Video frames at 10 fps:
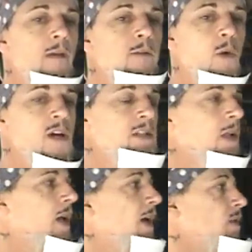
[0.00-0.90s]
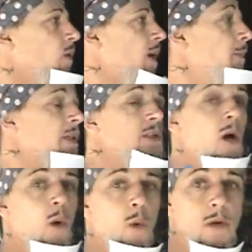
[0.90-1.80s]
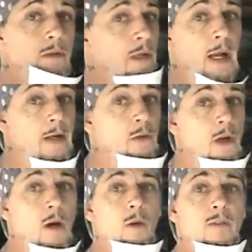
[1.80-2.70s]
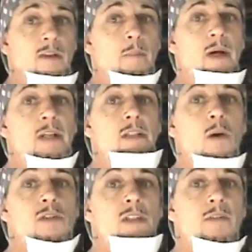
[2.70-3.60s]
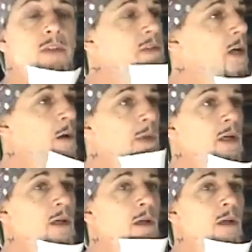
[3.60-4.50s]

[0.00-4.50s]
fluorescent lights, what I've been told, and I don't know, if anybody knows different, tell me,